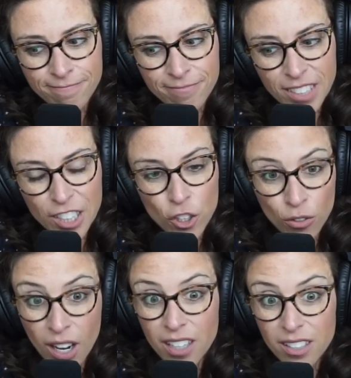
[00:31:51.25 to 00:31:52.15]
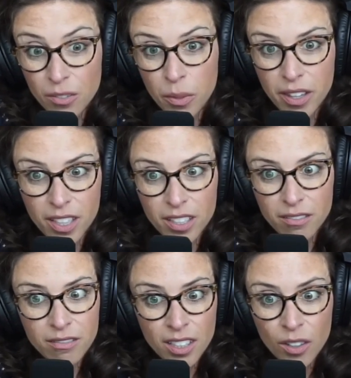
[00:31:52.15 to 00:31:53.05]
And trust
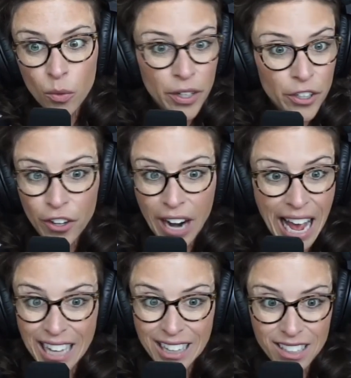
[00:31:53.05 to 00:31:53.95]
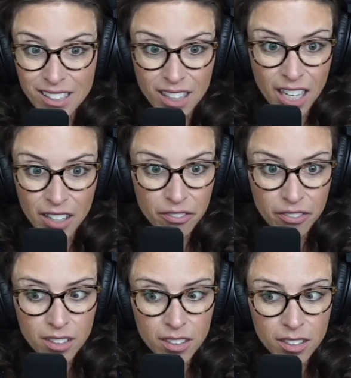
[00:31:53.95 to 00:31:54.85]
within where you're at in this life,